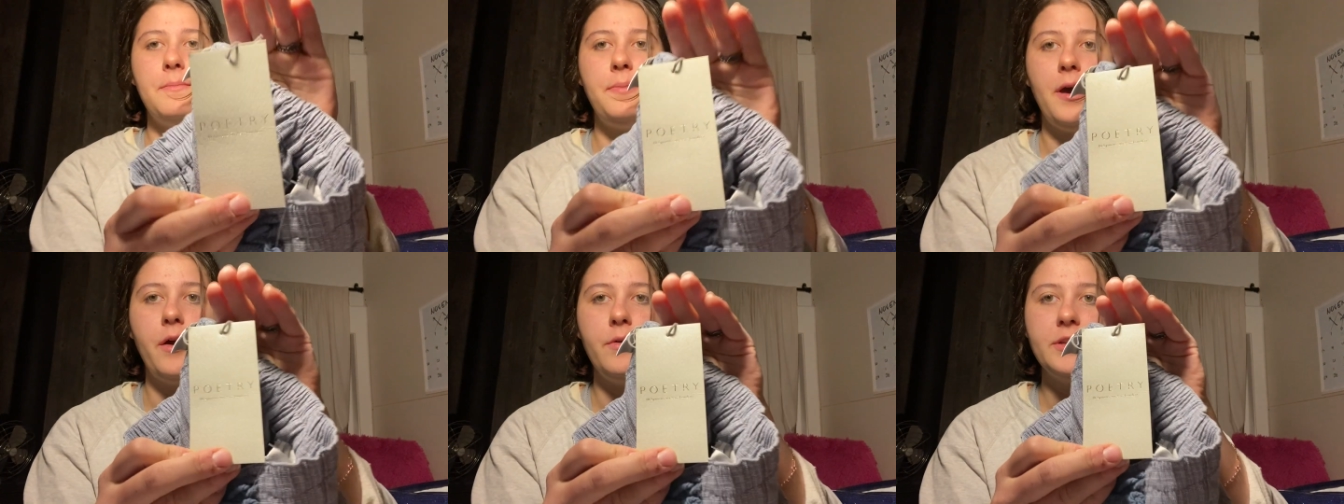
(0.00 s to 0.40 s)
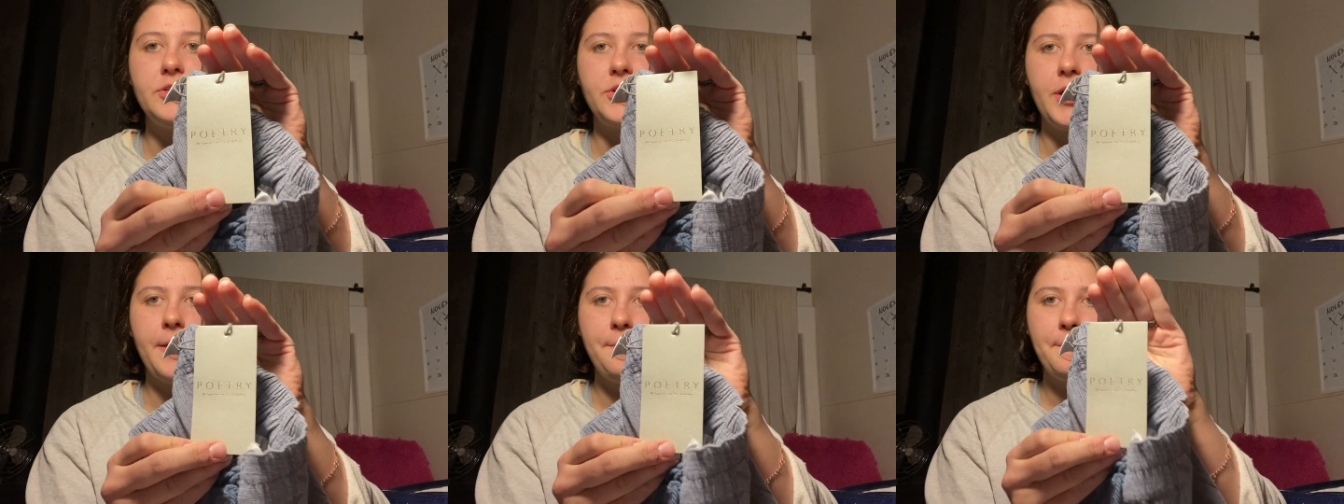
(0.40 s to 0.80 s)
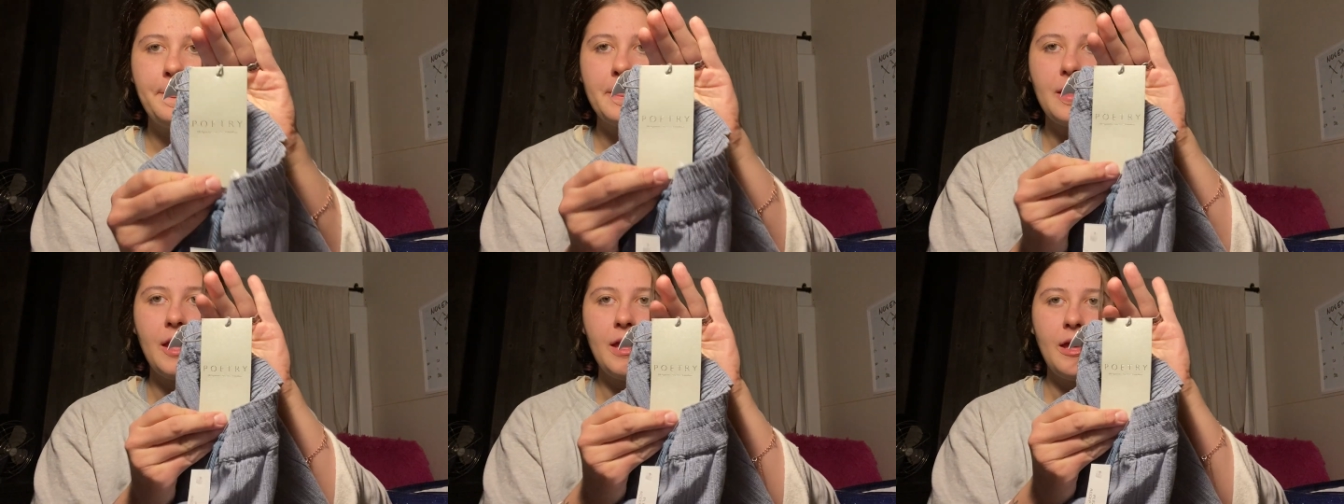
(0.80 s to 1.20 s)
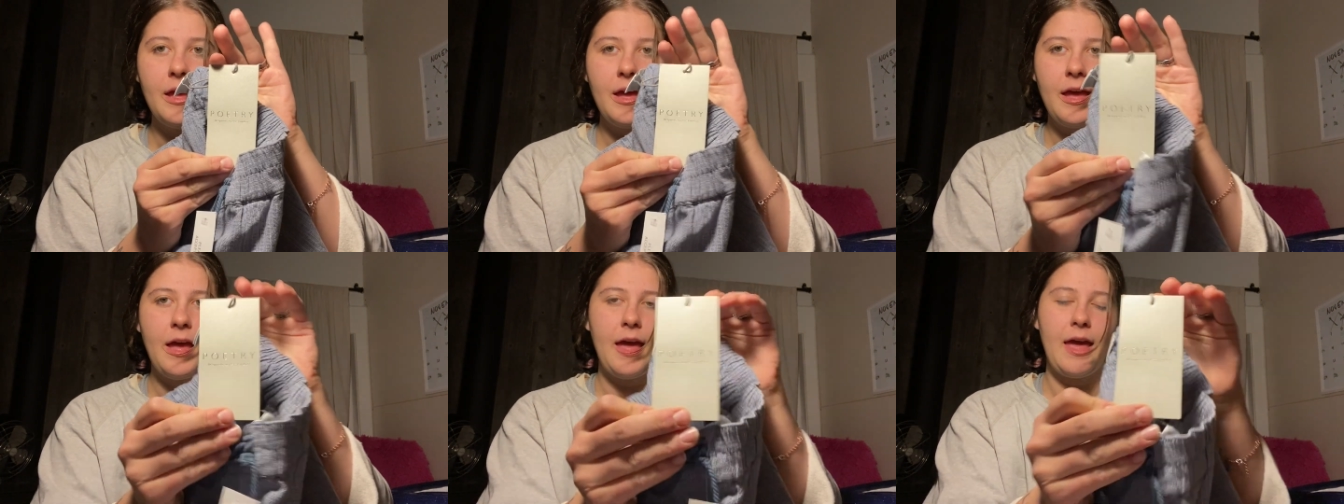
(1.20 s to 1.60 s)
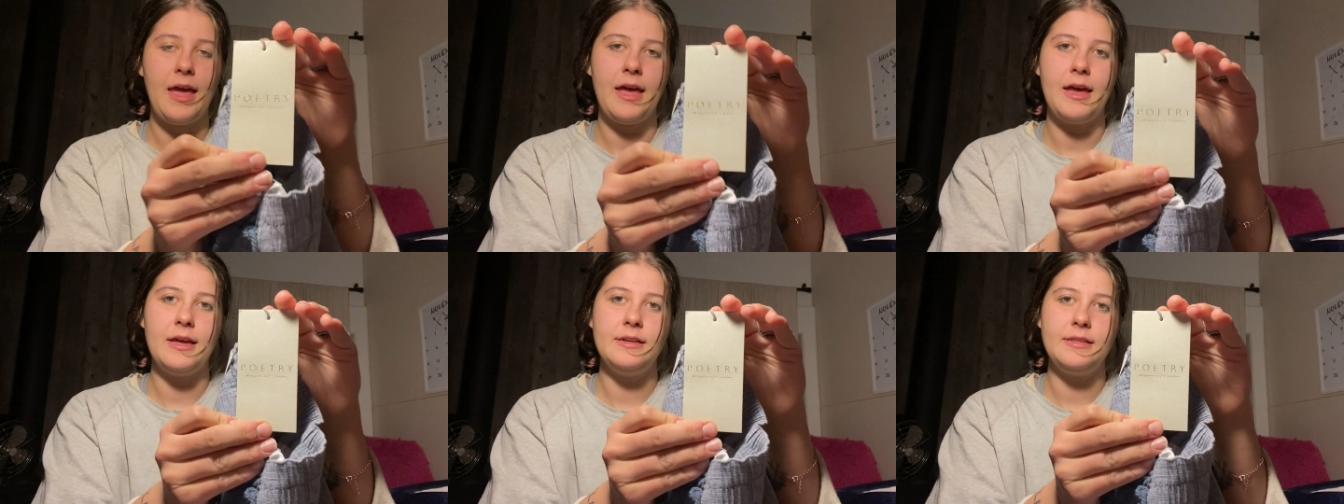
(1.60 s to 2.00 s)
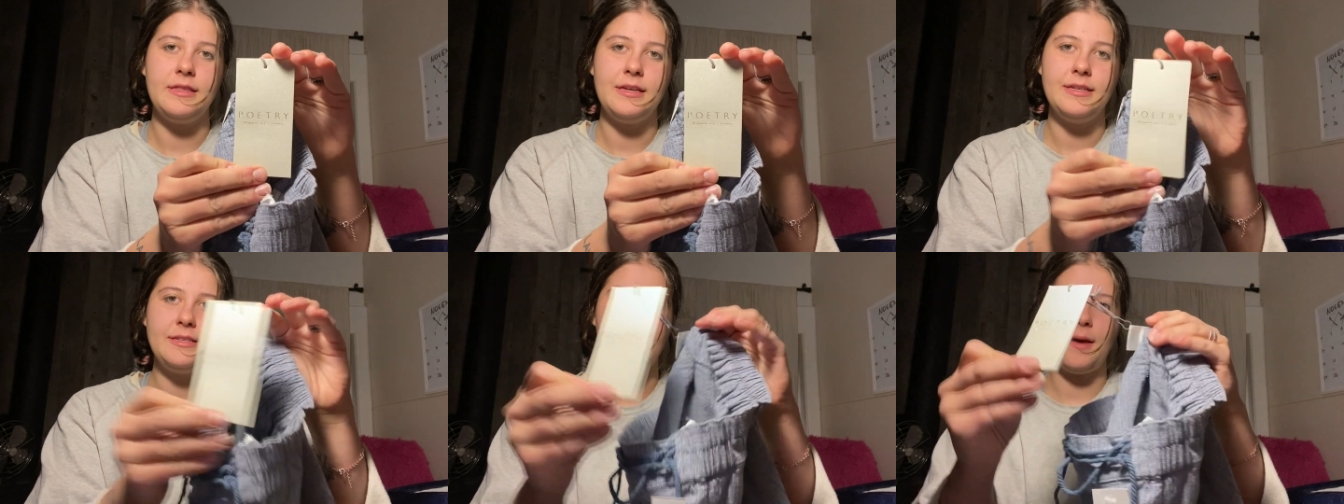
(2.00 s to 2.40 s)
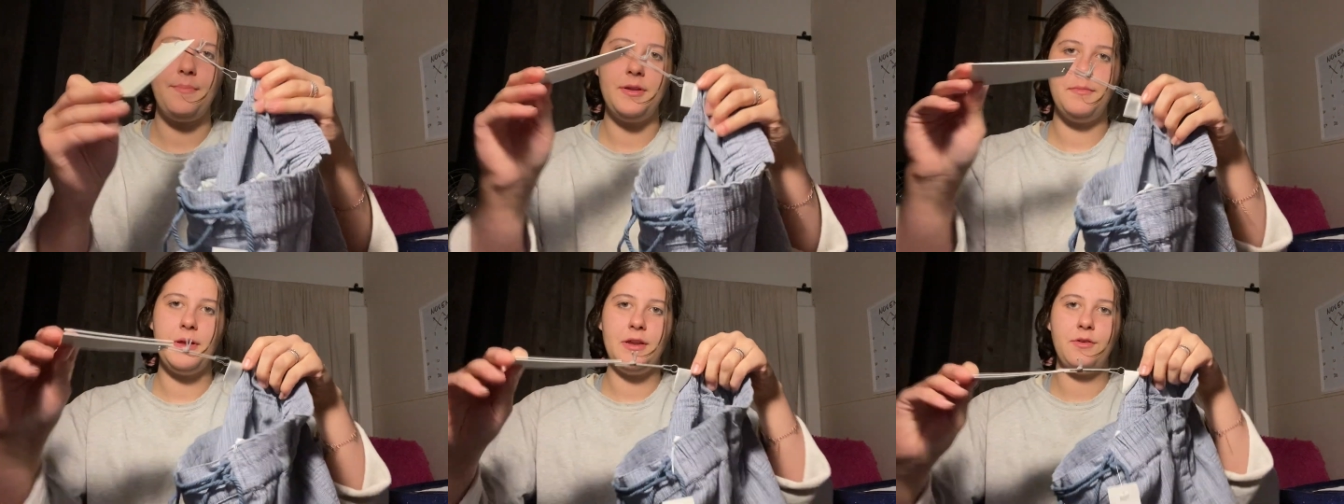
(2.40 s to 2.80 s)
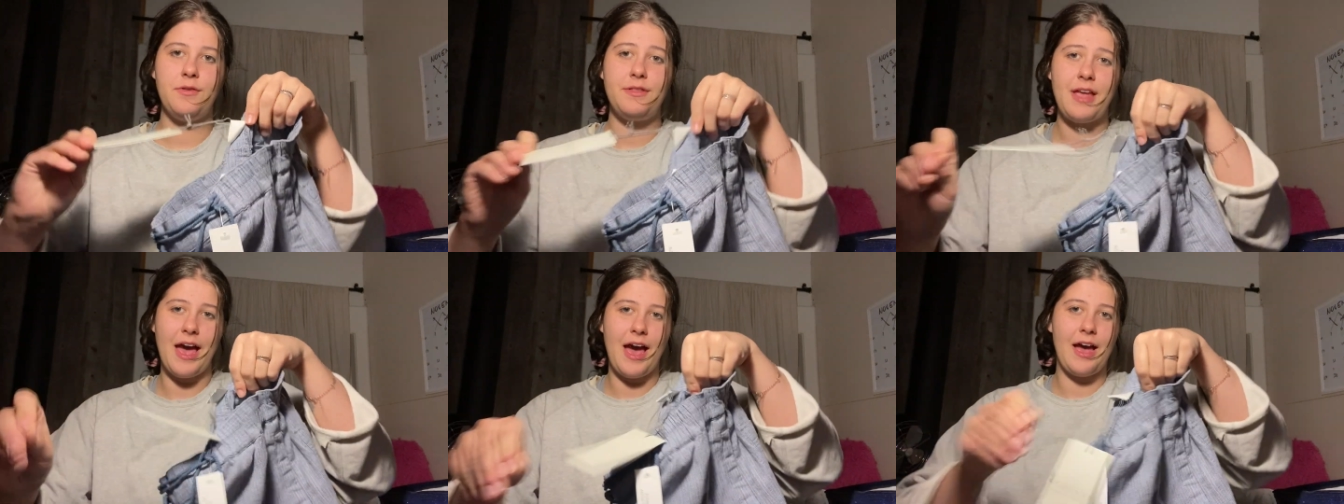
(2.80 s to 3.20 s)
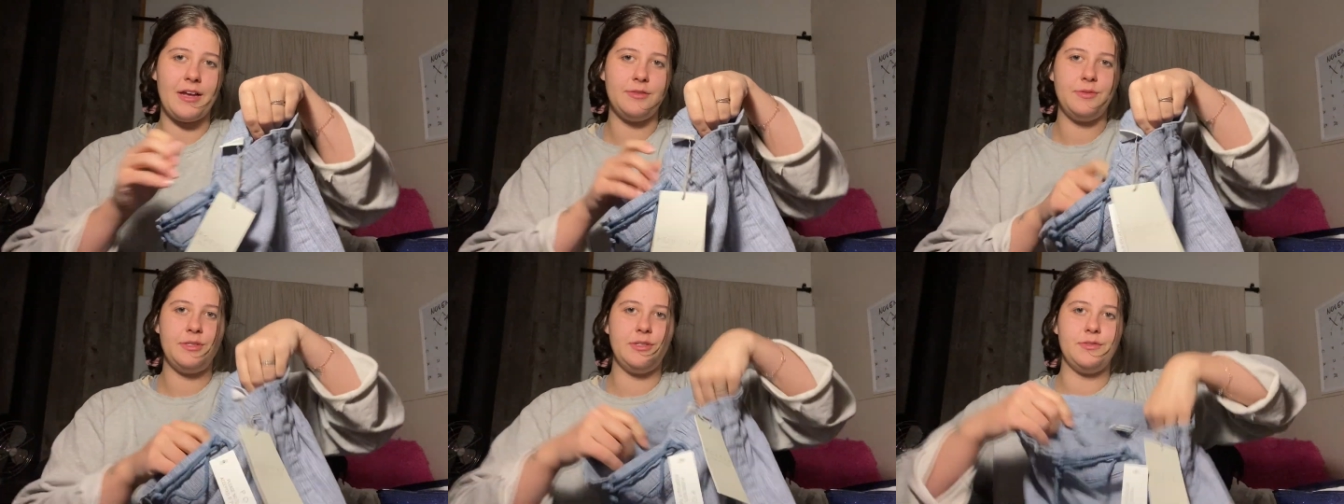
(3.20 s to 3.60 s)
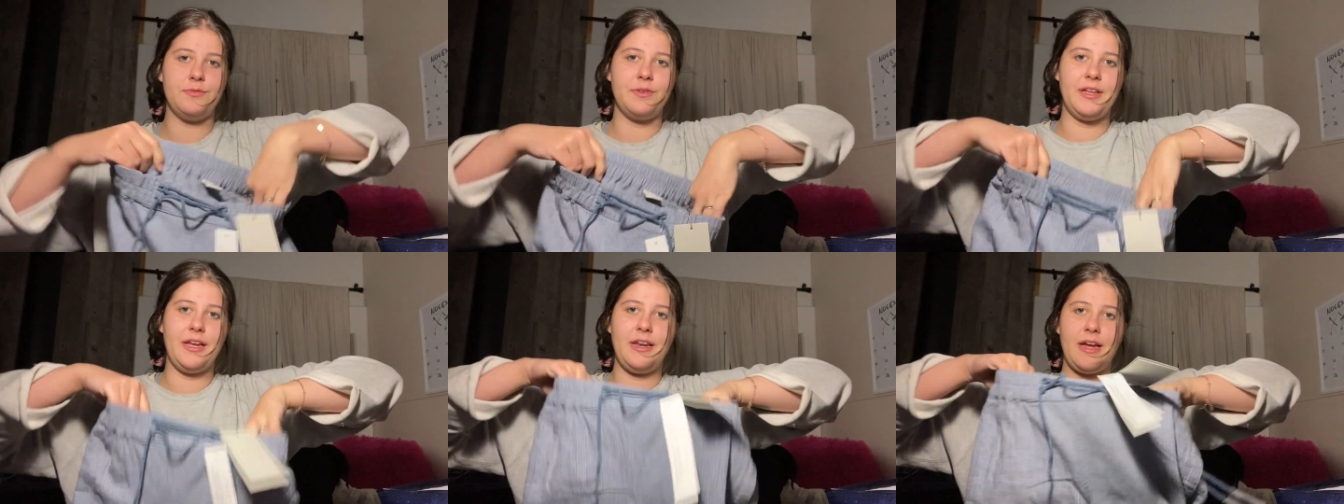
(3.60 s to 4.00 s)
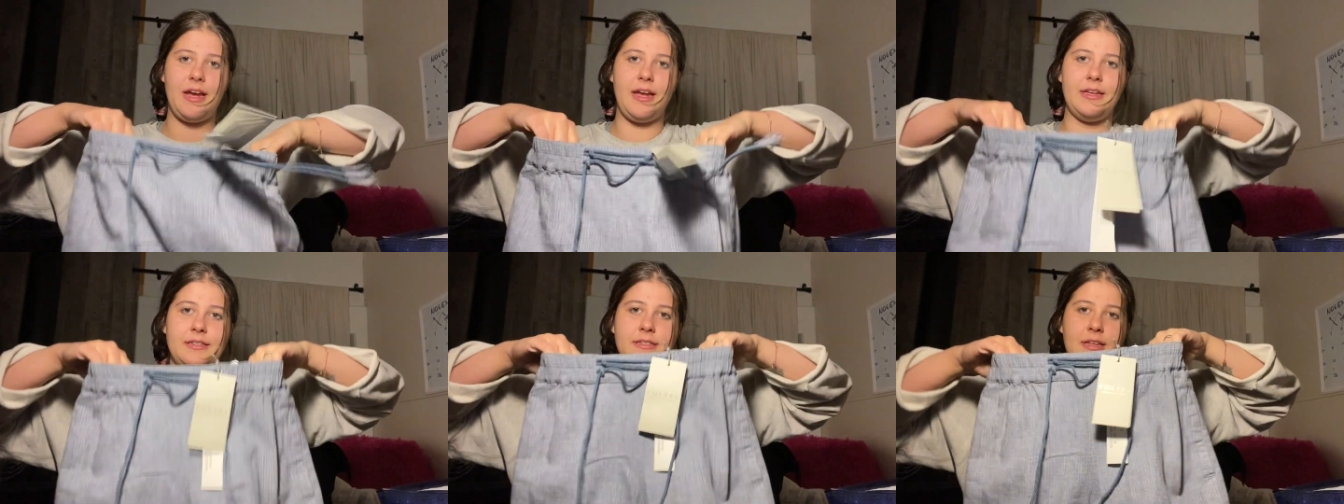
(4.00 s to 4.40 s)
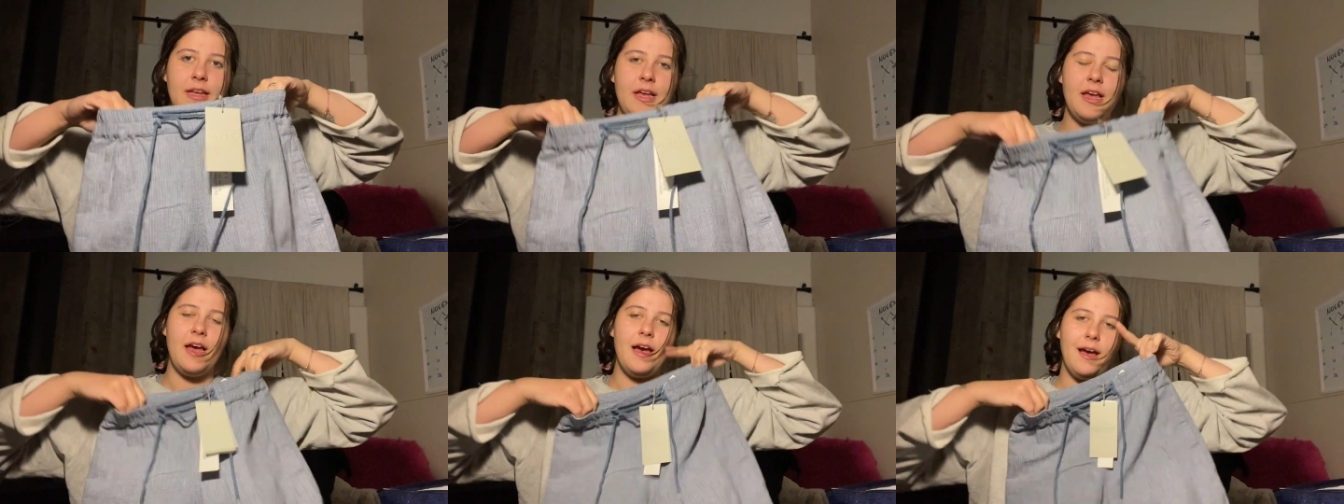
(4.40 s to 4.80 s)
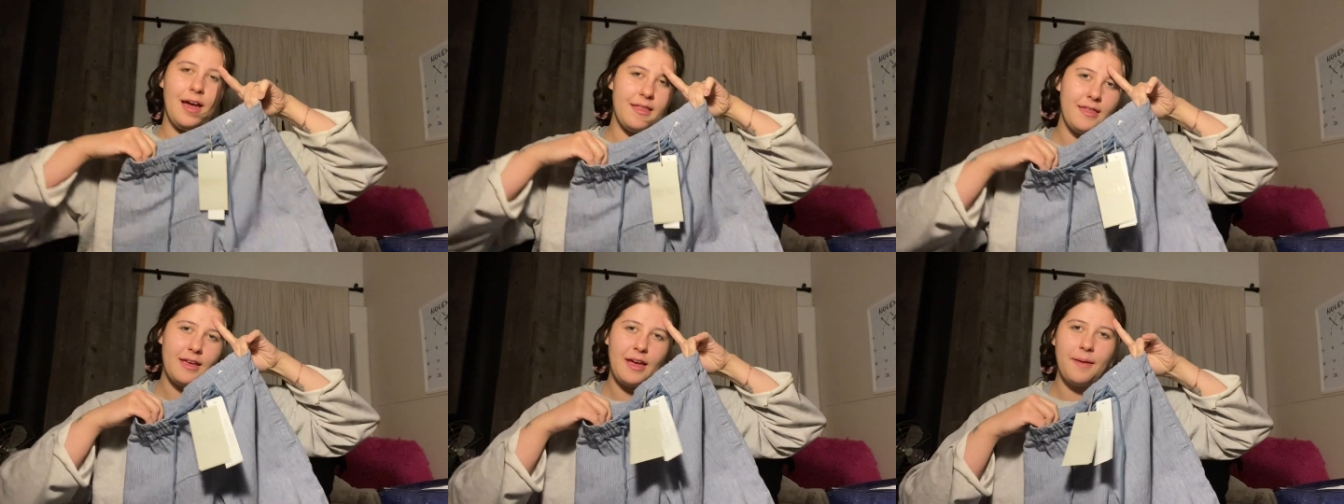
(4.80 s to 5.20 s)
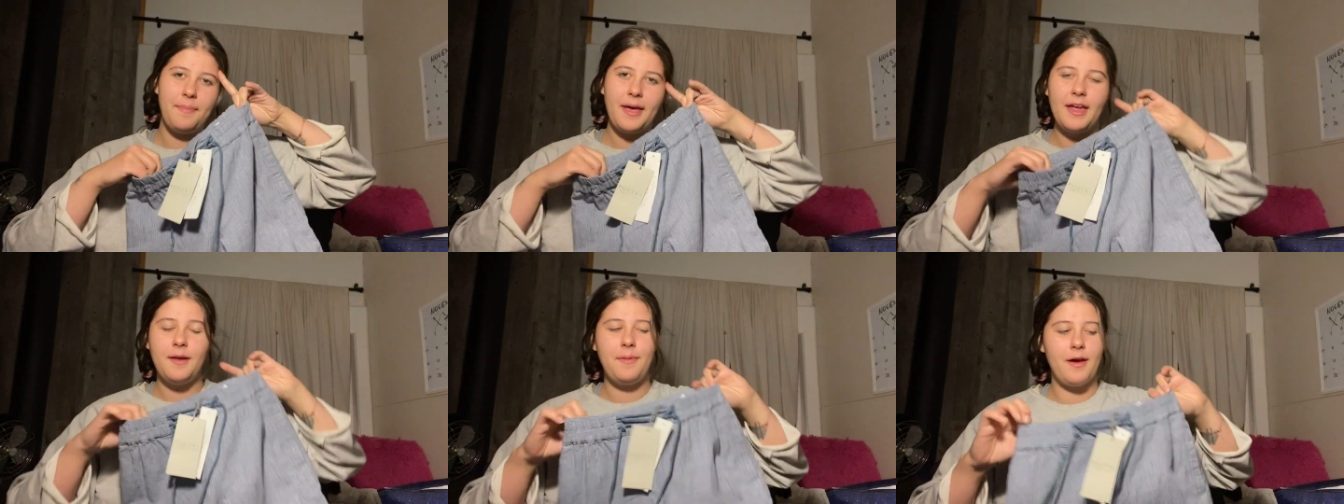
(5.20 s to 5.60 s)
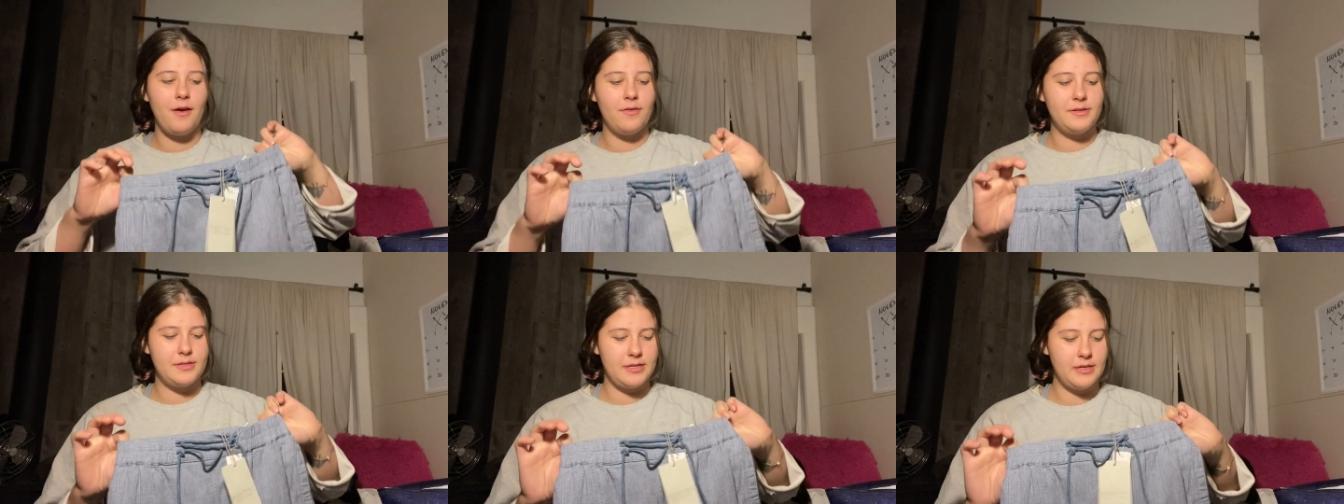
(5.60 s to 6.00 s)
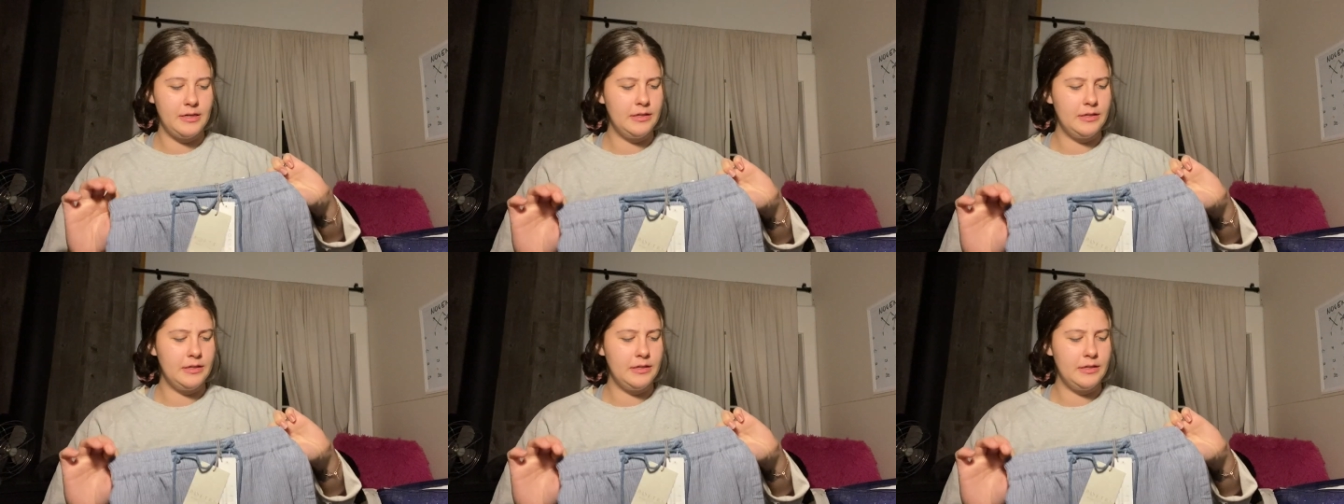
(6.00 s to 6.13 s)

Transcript: Poetry. And these happen to be new with tags, which is really nice. I think I paid about,